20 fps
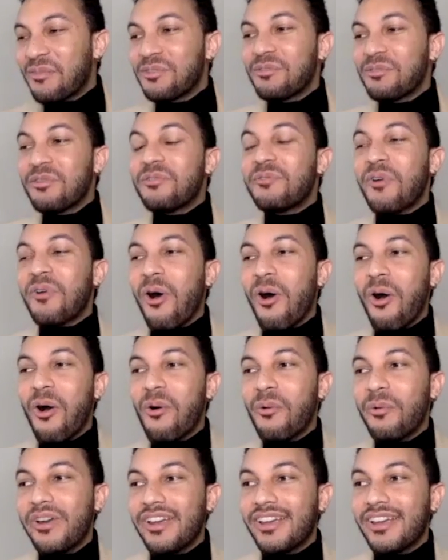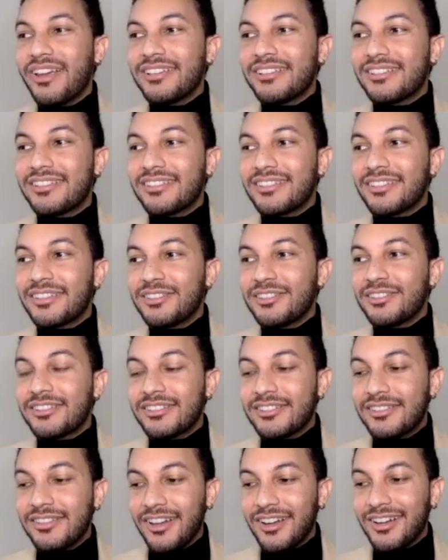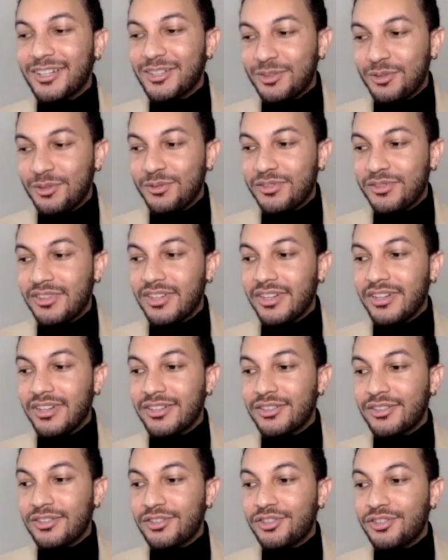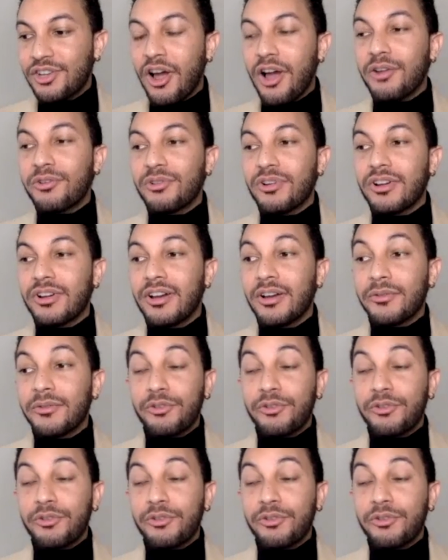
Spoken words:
you have always stuck to the genre of